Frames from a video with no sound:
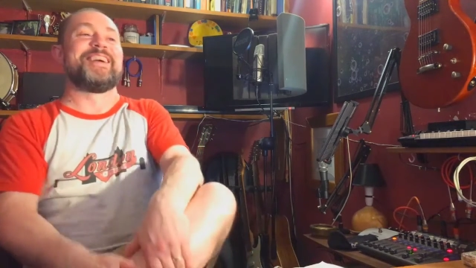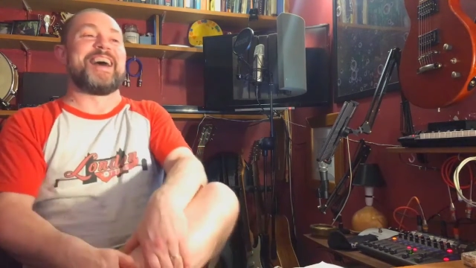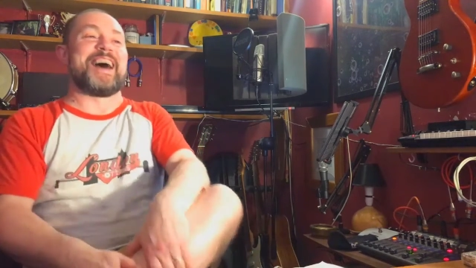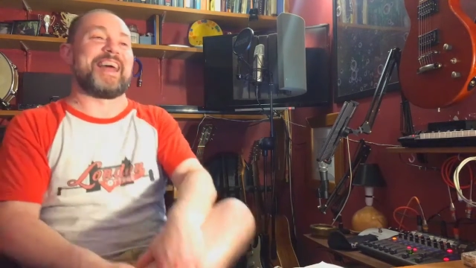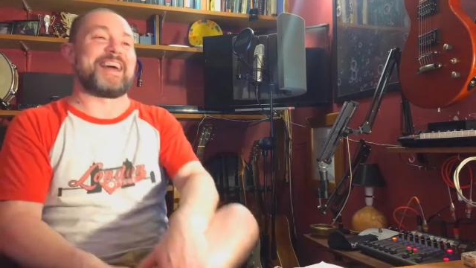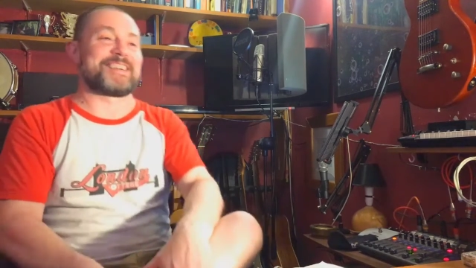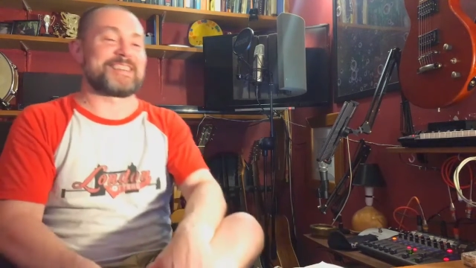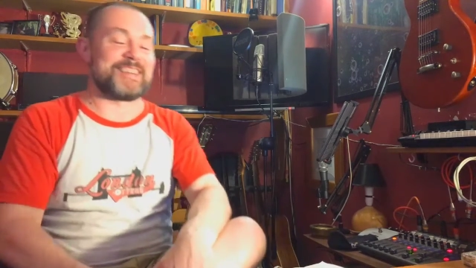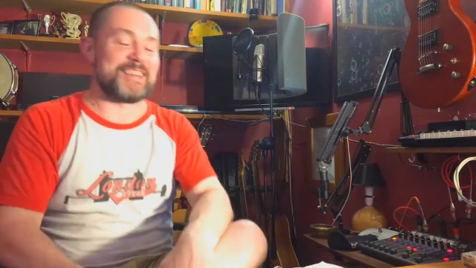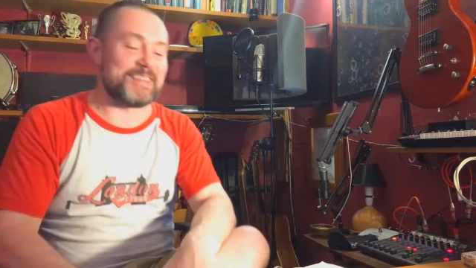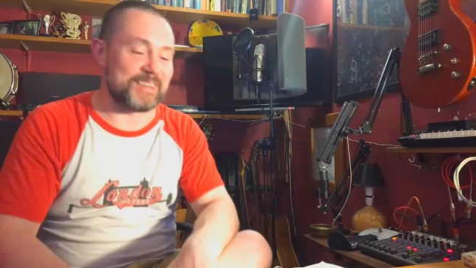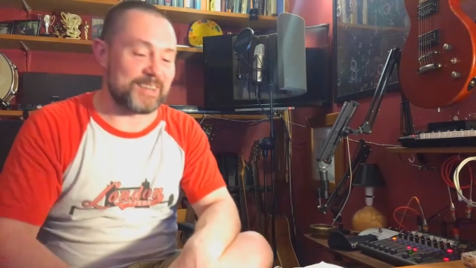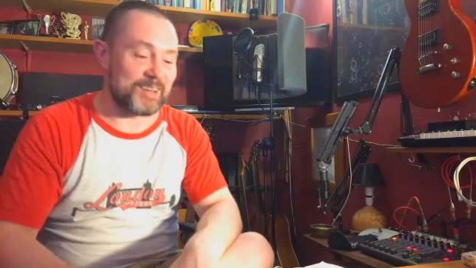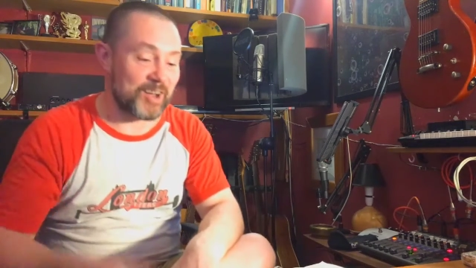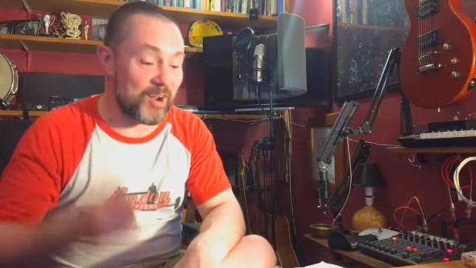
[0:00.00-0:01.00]
and actually
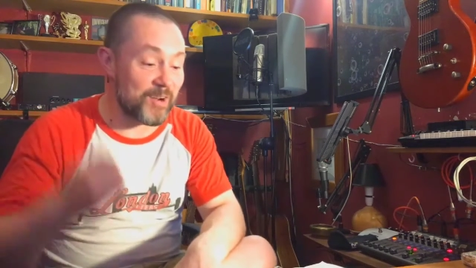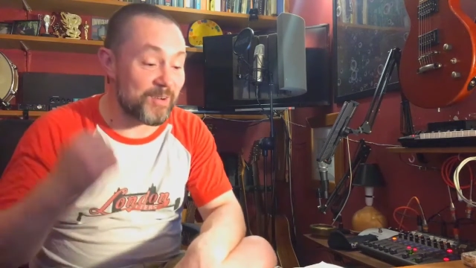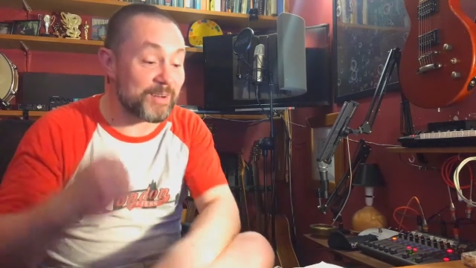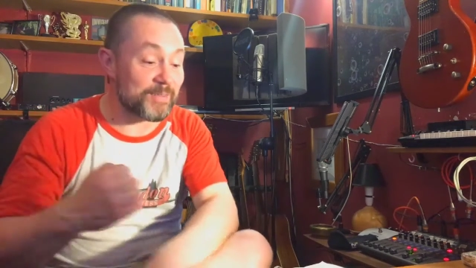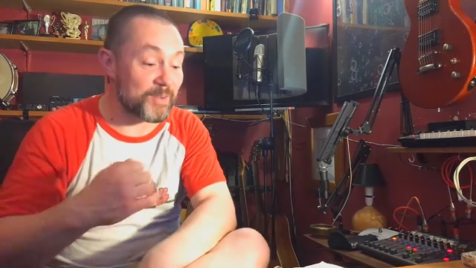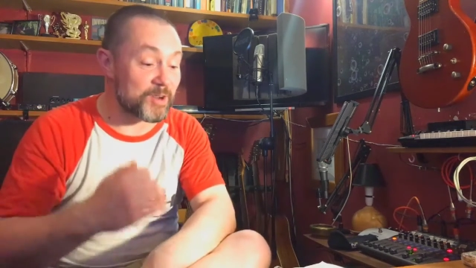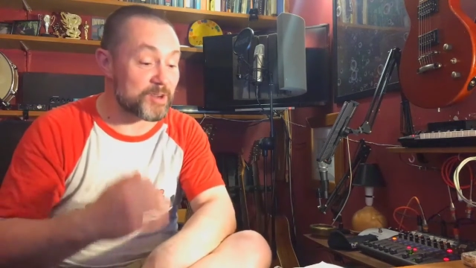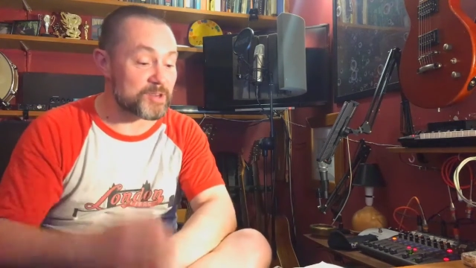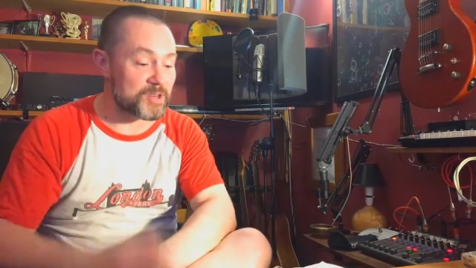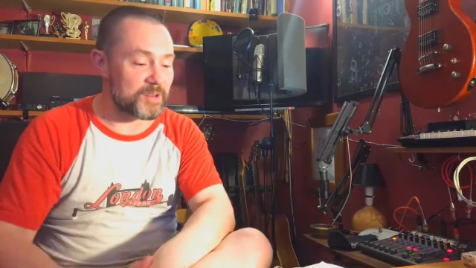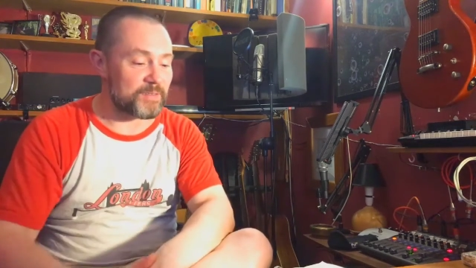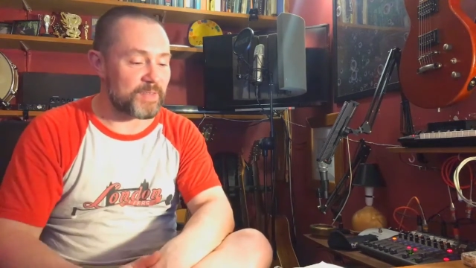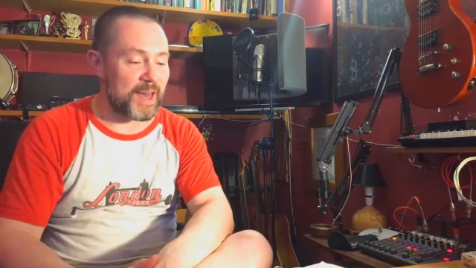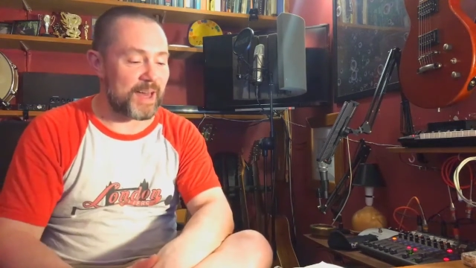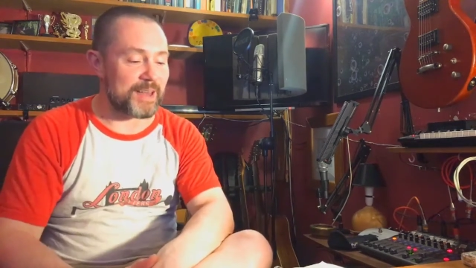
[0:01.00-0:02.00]
the current version
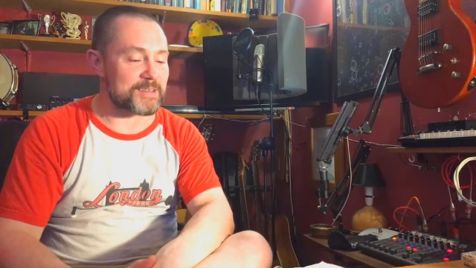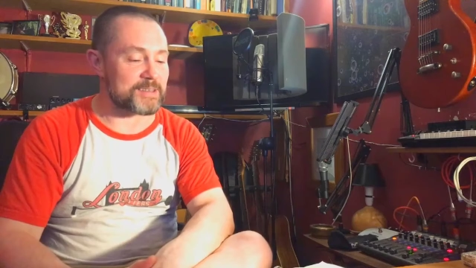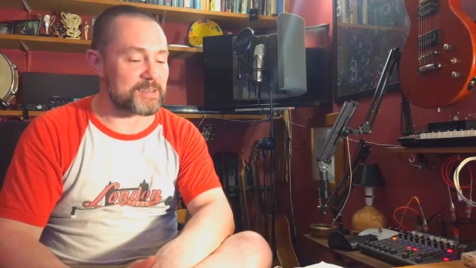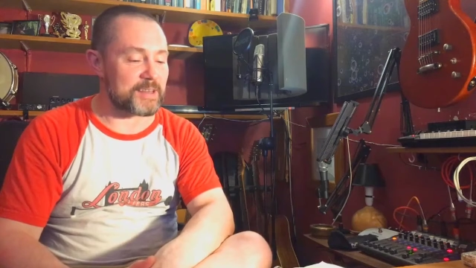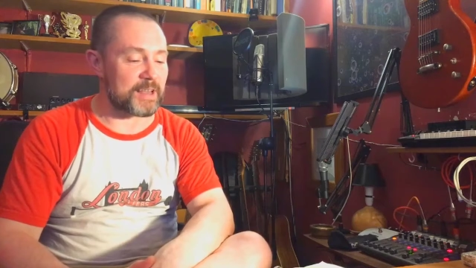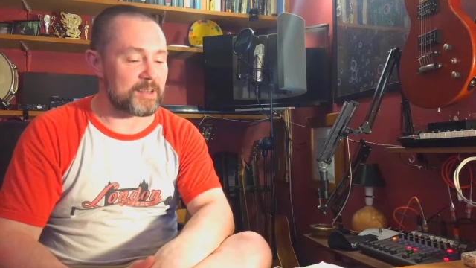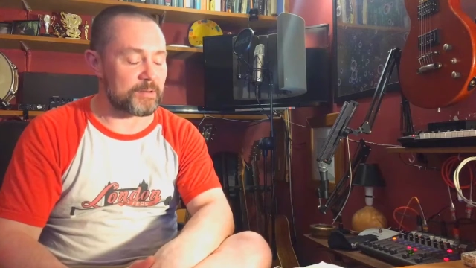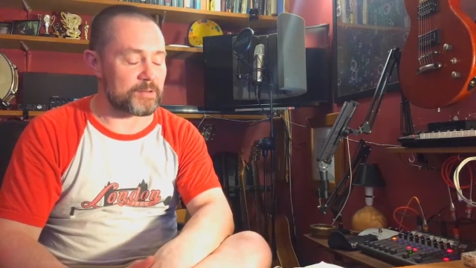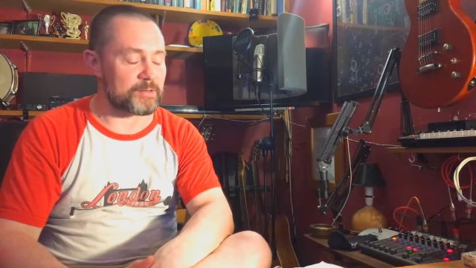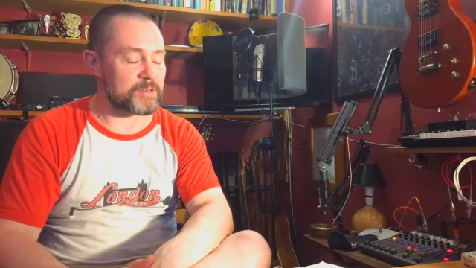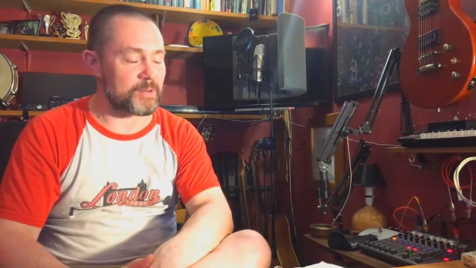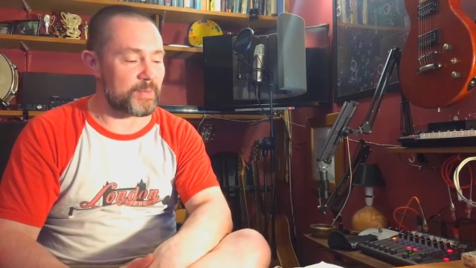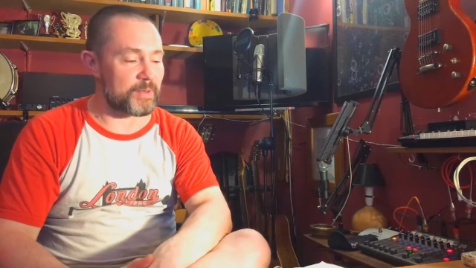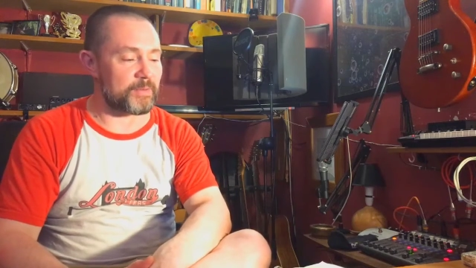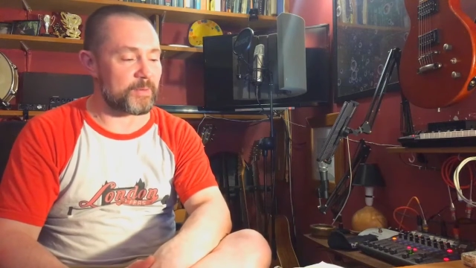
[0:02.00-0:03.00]
of that is
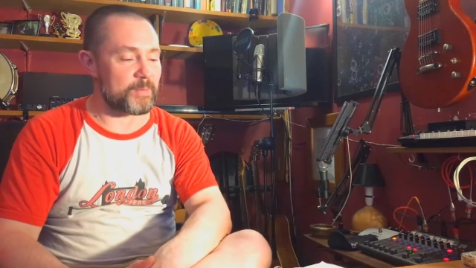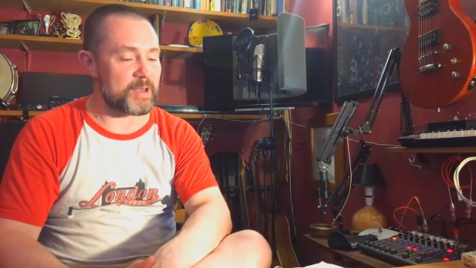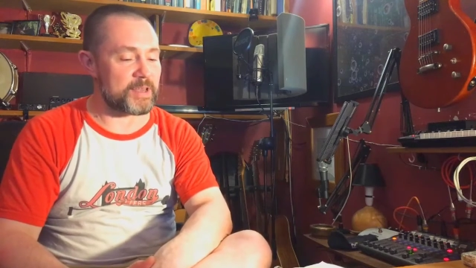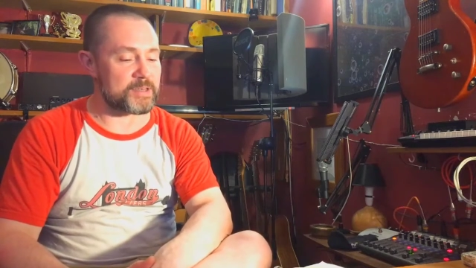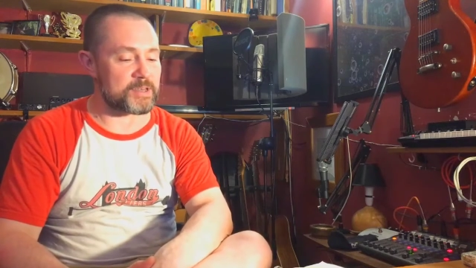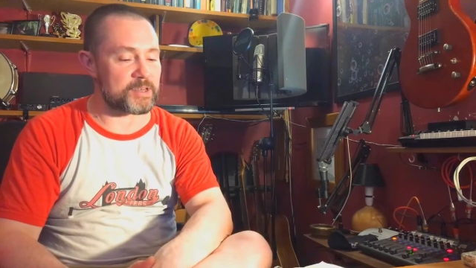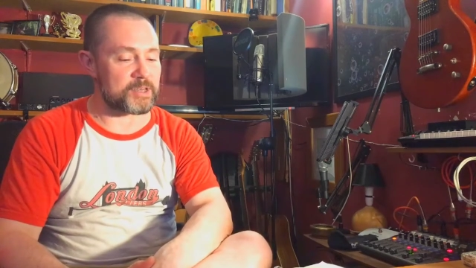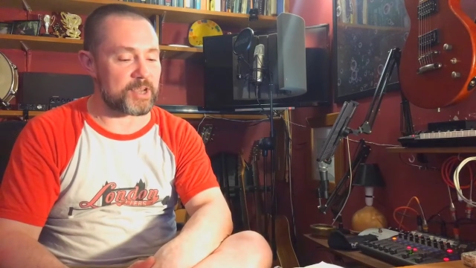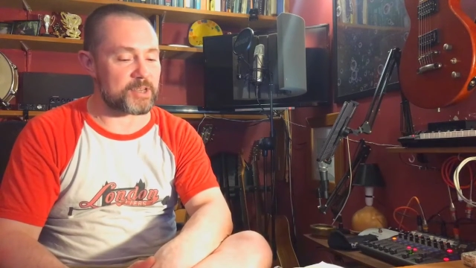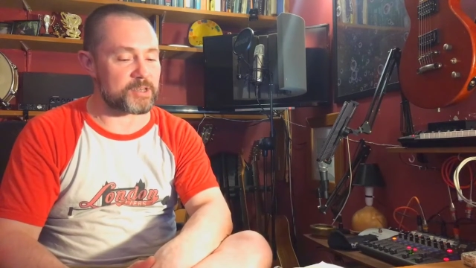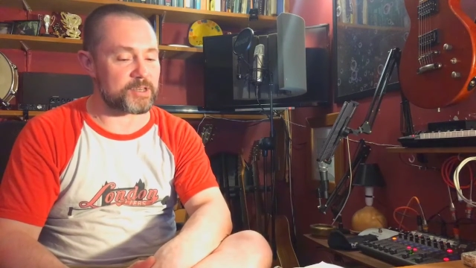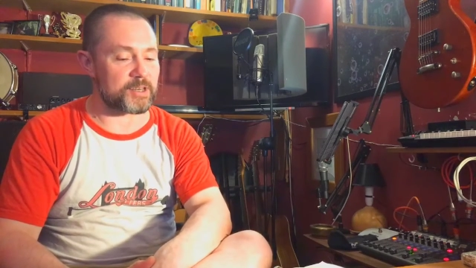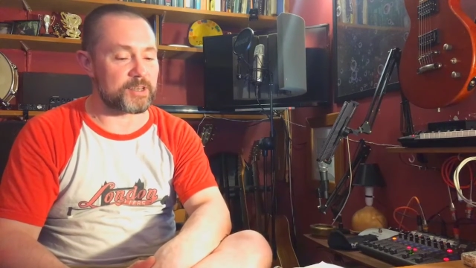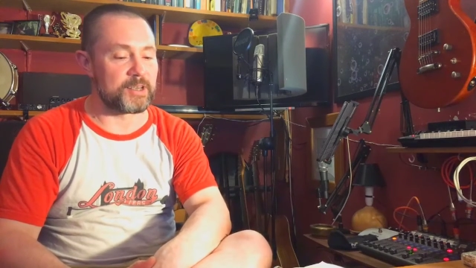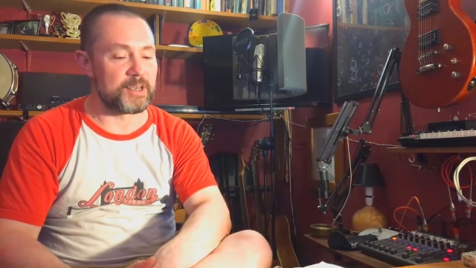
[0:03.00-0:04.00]
something from his
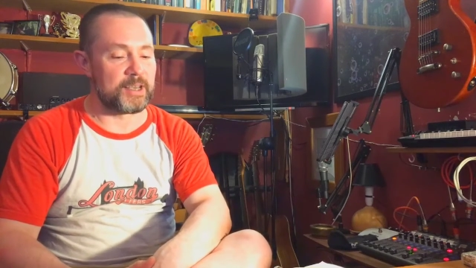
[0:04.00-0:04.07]
suggestion,